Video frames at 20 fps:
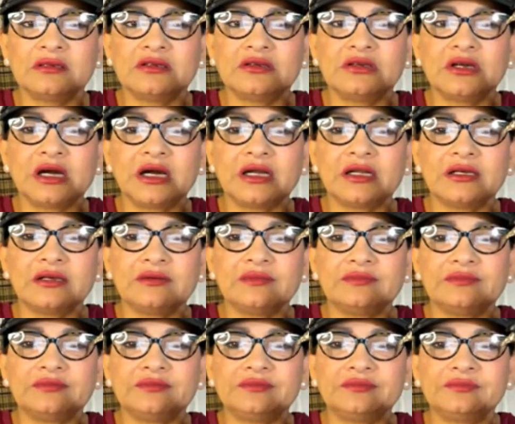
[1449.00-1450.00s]
you got it.
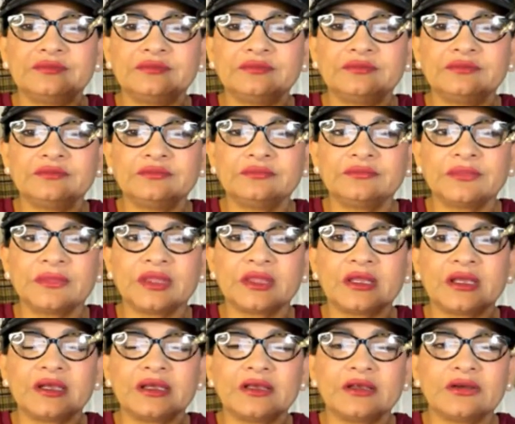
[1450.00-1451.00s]

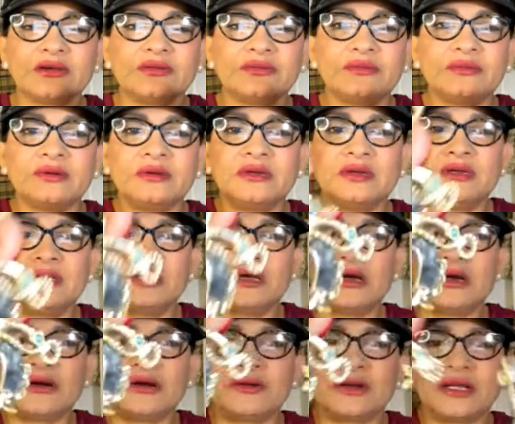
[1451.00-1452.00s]
Thank you.
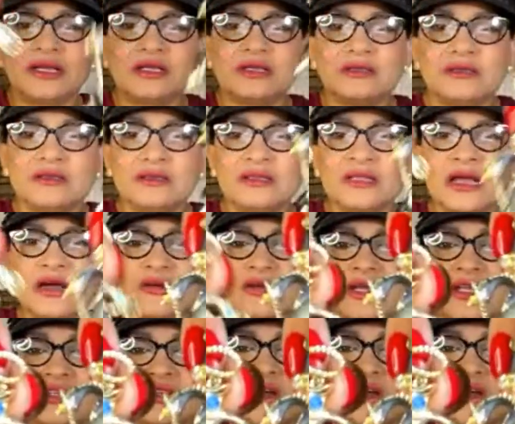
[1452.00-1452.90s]
All right. Now, can